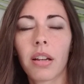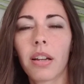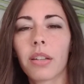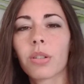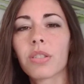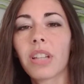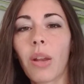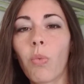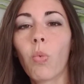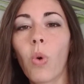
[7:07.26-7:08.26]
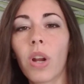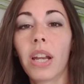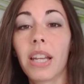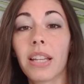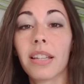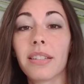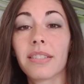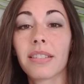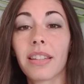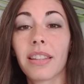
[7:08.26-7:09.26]
understand what it
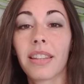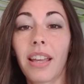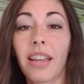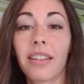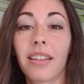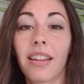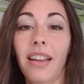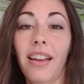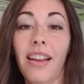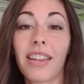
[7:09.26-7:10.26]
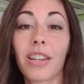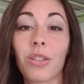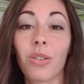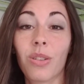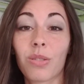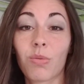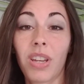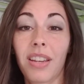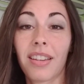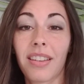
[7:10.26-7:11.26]
is that I can do this
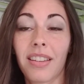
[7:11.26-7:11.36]
week